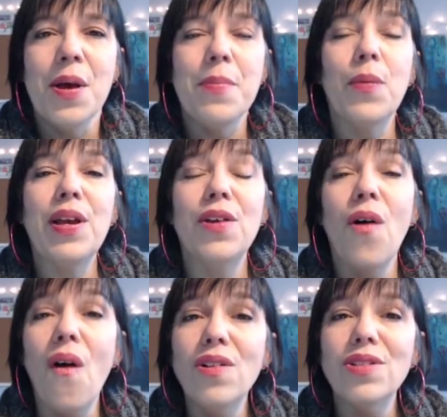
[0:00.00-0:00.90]
but we can
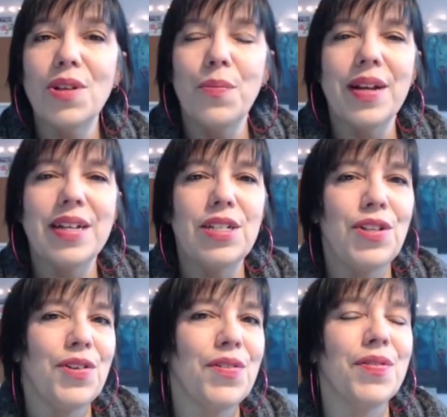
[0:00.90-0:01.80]
also bring it
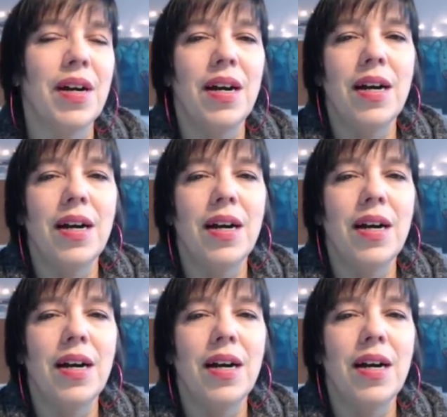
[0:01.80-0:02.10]
to